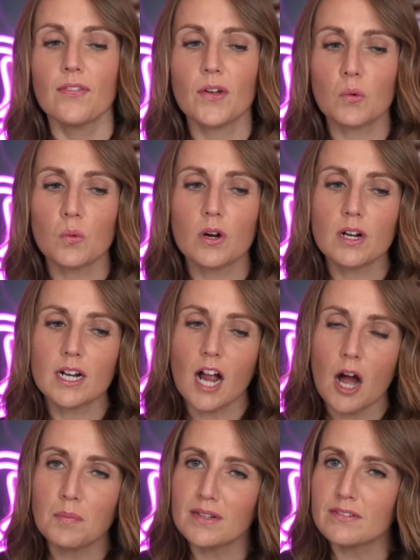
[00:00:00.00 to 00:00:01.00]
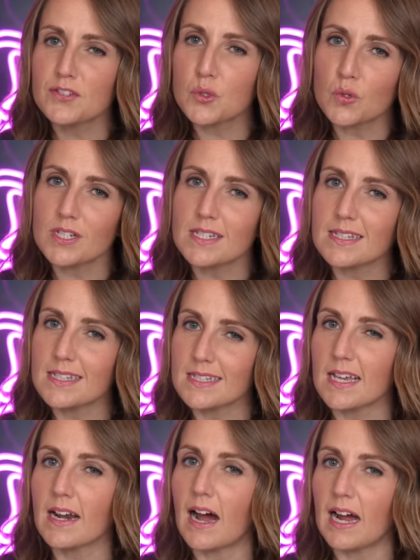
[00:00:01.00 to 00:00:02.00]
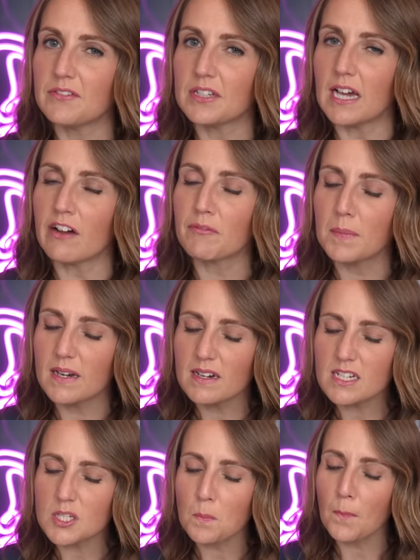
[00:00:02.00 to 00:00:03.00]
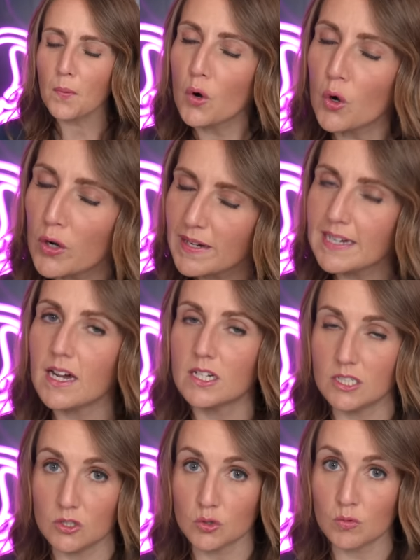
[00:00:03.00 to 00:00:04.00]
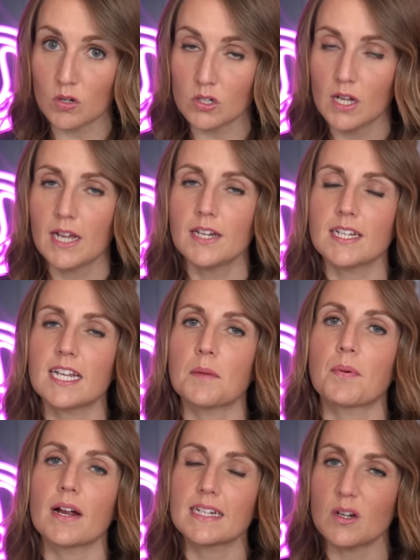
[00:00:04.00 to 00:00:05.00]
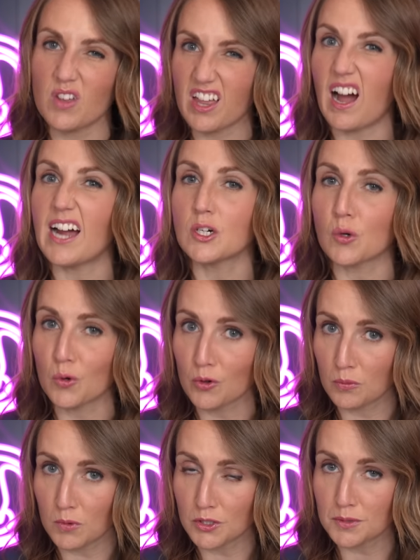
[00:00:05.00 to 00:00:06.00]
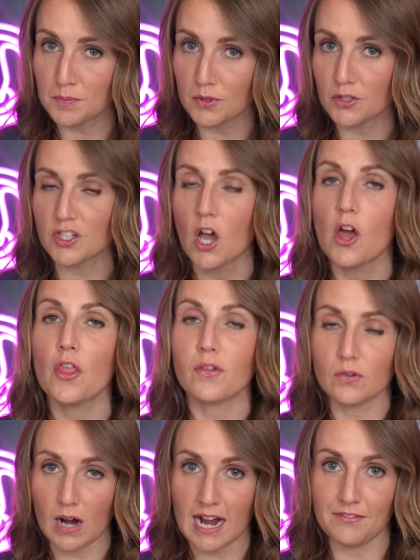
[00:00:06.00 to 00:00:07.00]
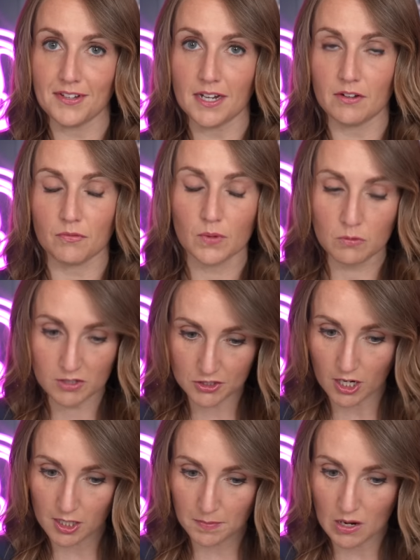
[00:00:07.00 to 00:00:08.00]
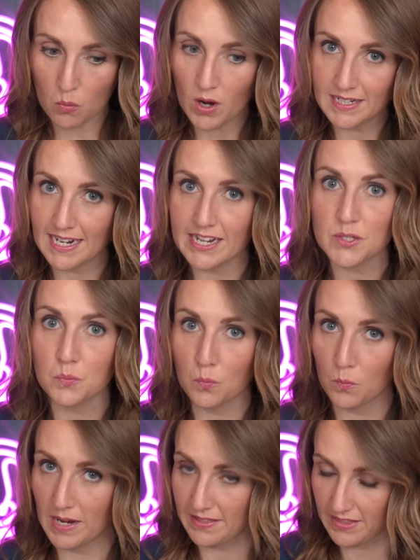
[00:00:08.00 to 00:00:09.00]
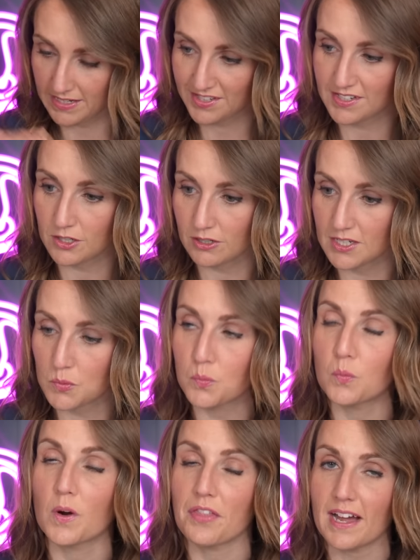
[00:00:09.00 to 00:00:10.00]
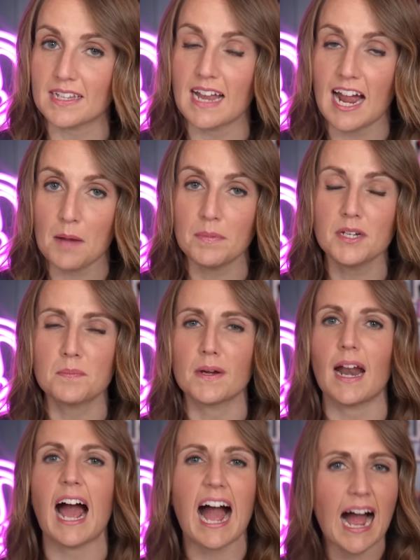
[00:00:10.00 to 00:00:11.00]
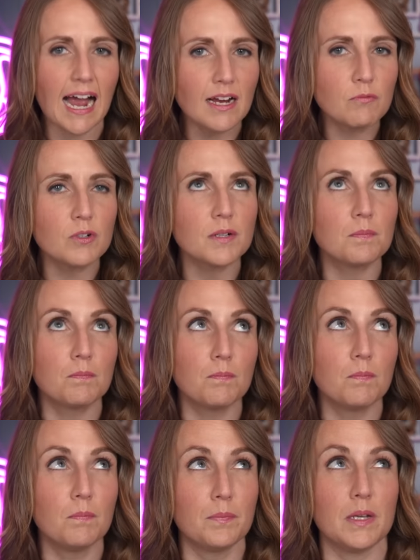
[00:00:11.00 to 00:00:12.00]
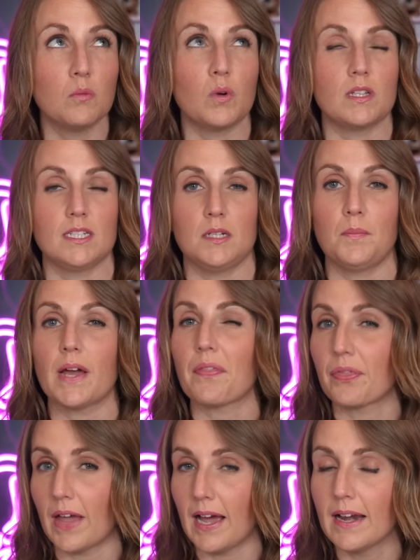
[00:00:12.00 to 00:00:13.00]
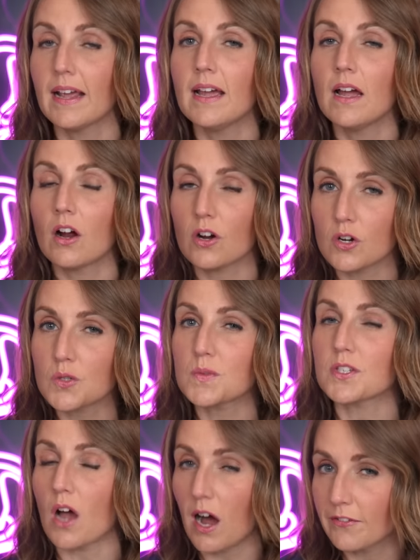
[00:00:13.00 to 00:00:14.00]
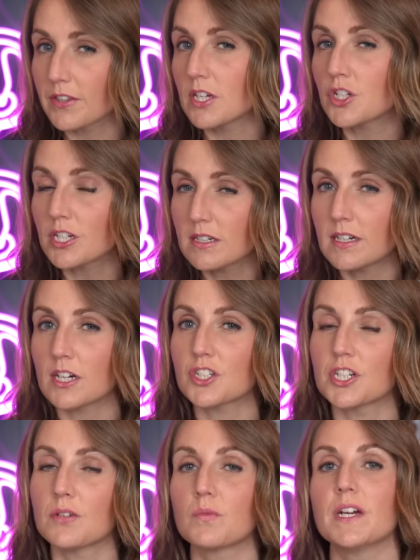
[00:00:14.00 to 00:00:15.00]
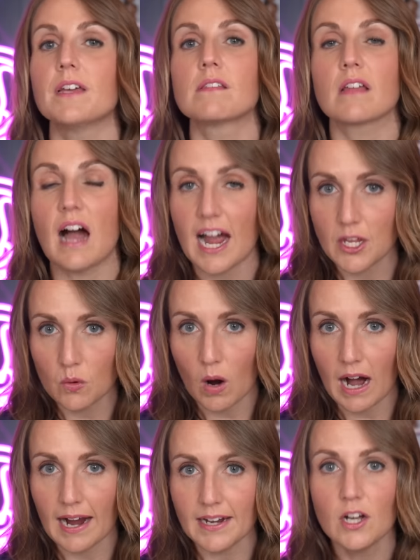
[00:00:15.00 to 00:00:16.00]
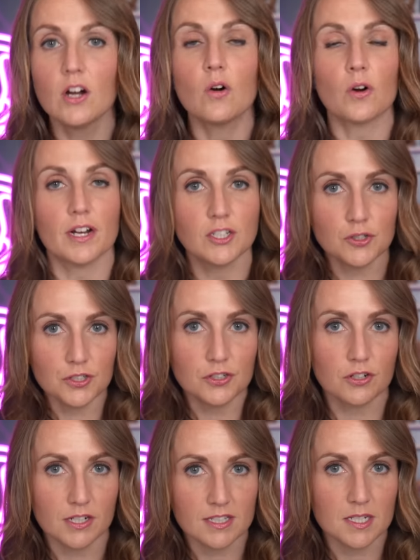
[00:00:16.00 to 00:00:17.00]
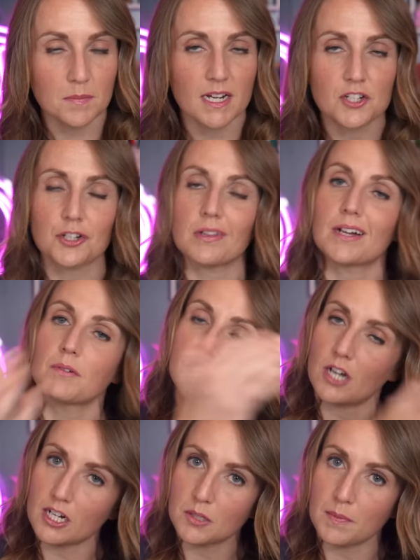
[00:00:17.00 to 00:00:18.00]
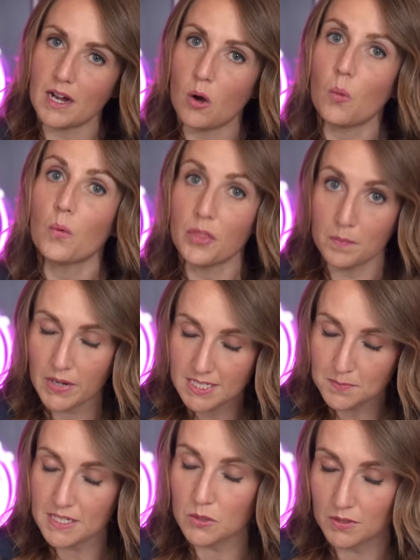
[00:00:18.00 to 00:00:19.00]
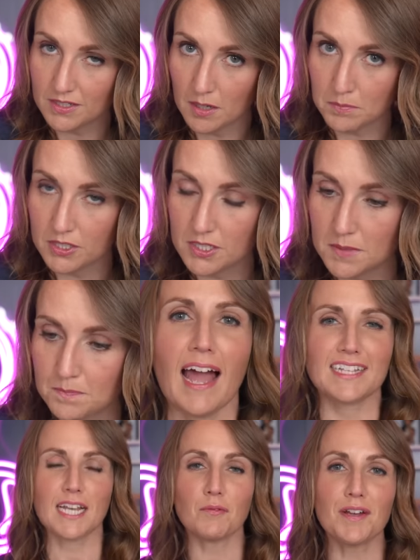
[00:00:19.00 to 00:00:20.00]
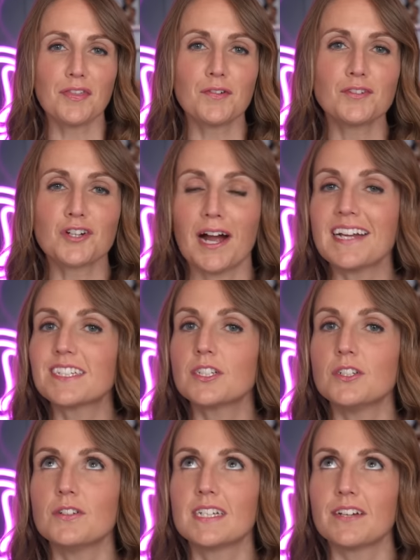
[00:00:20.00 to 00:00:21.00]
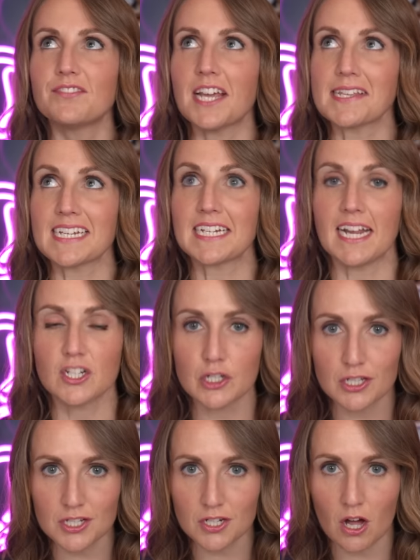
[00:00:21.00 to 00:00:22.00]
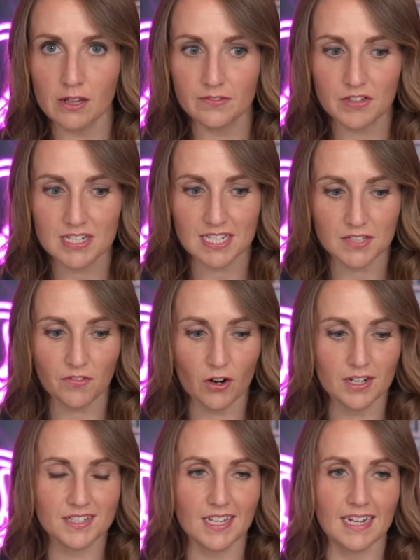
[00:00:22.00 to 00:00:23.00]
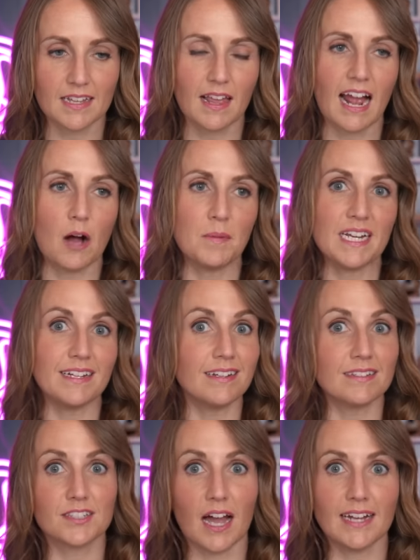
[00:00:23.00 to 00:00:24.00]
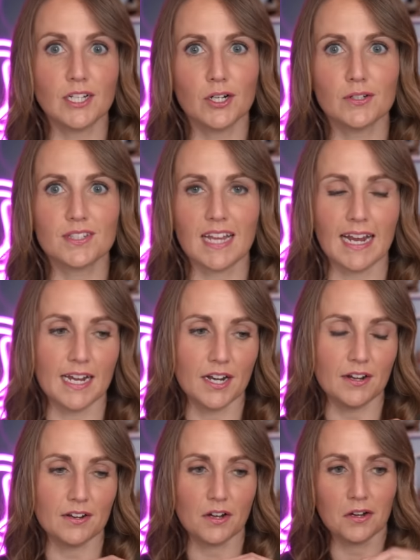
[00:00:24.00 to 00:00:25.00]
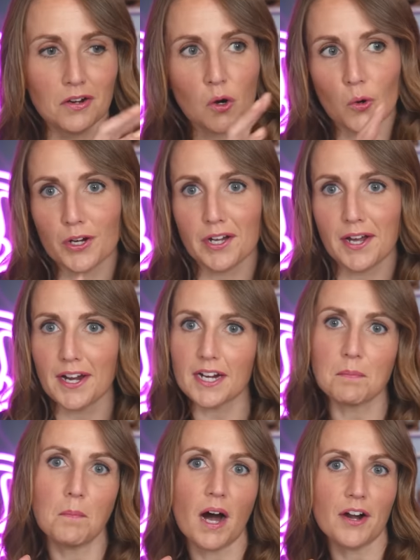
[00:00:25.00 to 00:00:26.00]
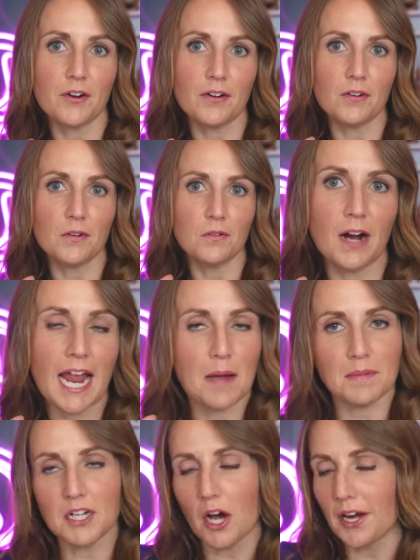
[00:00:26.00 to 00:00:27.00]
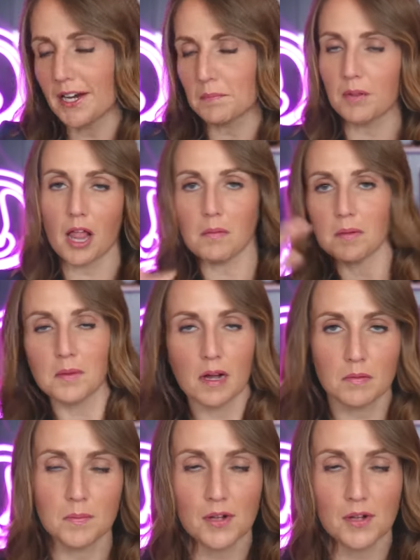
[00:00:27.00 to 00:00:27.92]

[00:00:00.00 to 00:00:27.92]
there were a couple of sources that said IVF, but it is pretty unusual to get pregnant with higher order multiples through IVF. We will talk about one case in this series where that happened, but I would be willing to bet that Hers was ovulation induction with IUI or intrauterine insemination, like we talked about with the Busby quintuplets. As I went through trying to give designations to all of these, as far as like how many zygotes and chorionic, monoamnionic, blah, blah, blah, blah,